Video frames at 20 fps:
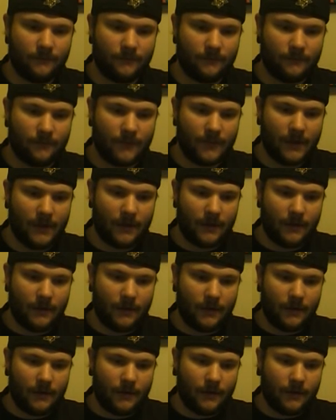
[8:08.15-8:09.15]

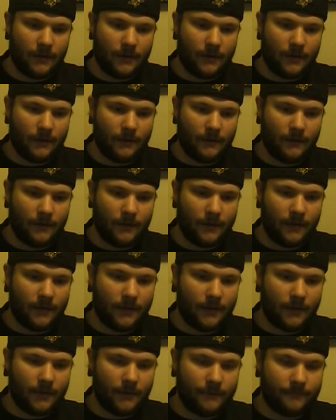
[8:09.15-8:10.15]

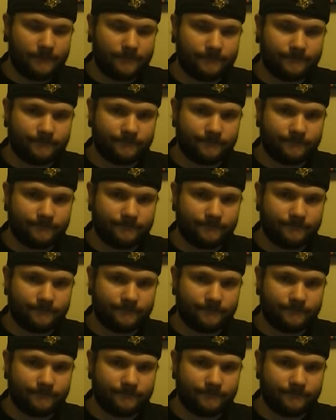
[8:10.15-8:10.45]
Nothing is said.